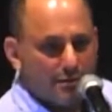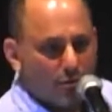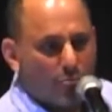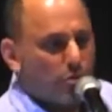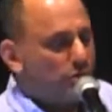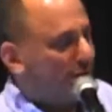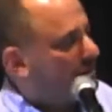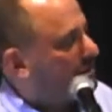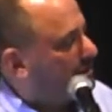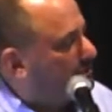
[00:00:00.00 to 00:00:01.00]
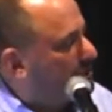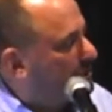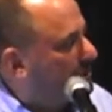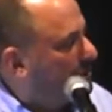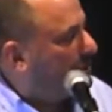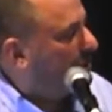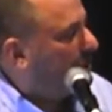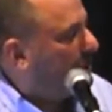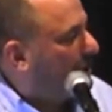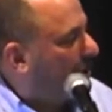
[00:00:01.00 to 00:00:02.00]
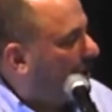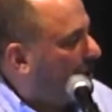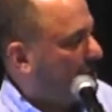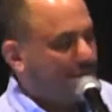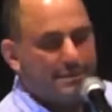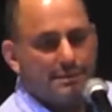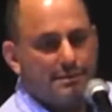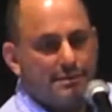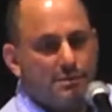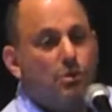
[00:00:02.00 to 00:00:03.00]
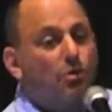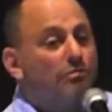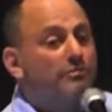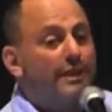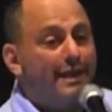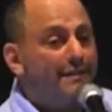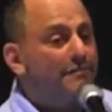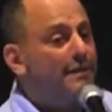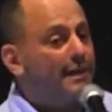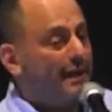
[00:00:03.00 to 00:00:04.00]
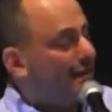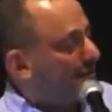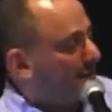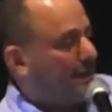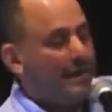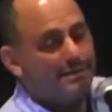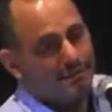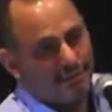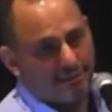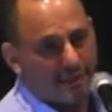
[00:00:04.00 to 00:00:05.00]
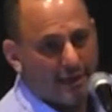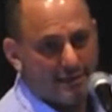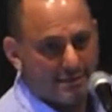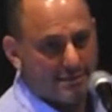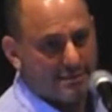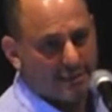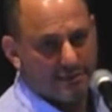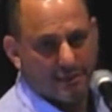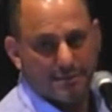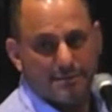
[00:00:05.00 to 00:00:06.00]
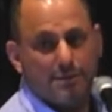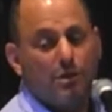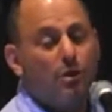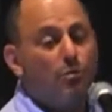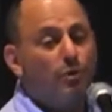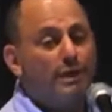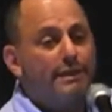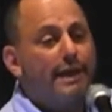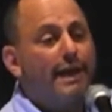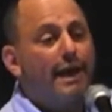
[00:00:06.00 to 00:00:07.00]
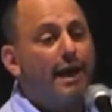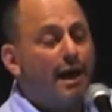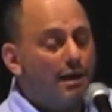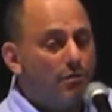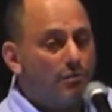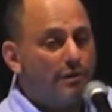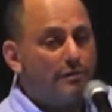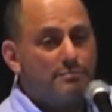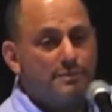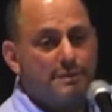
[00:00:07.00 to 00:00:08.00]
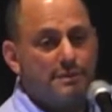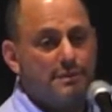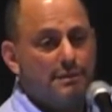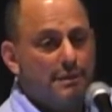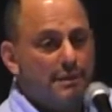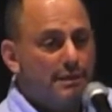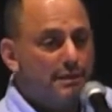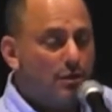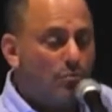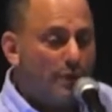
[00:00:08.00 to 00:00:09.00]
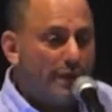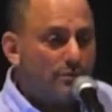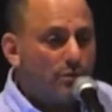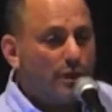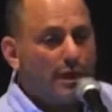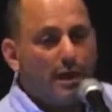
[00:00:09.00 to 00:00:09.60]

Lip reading: robot systems is solved even in the tightest settings. With the algorithms, the combinatorial